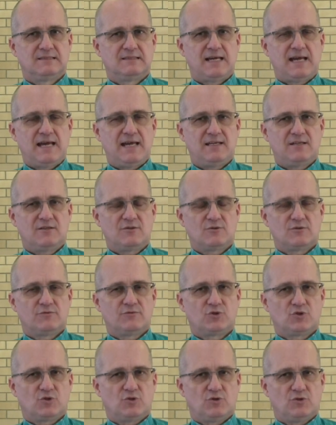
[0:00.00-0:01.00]
Anger,
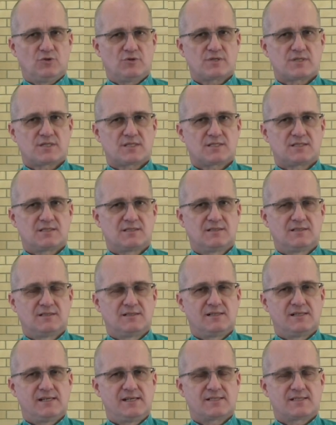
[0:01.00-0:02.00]
of course,
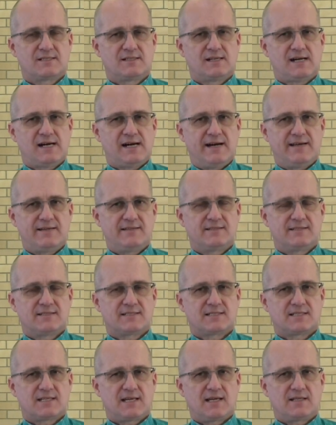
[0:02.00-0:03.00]
is an
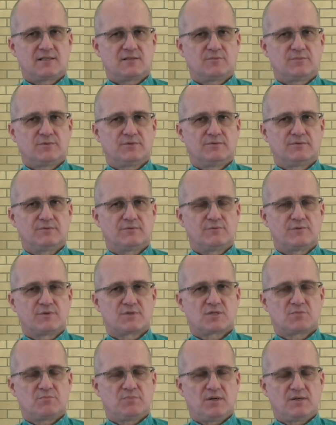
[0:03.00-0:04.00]
understandable
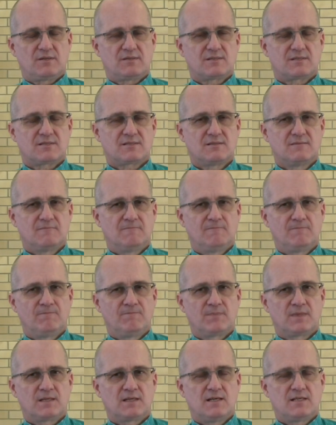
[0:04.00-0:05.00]
response.
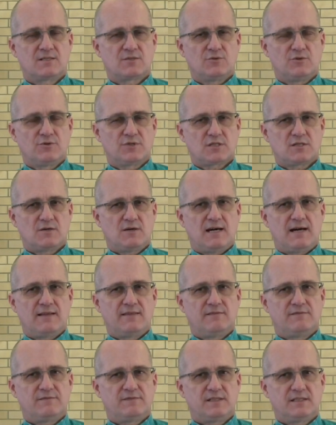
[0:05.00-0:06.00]
There's also
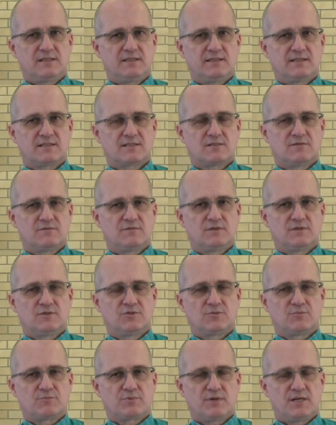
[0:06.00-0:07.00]
other feelings of
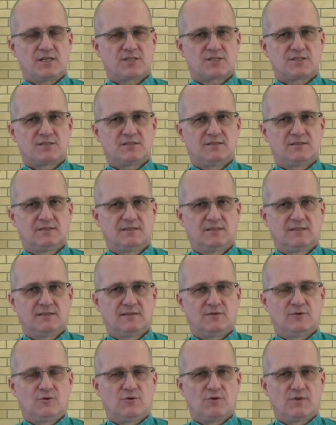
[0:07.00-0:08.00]
depression
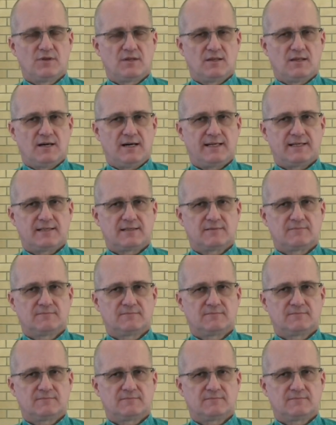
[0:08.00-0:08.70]
or the like.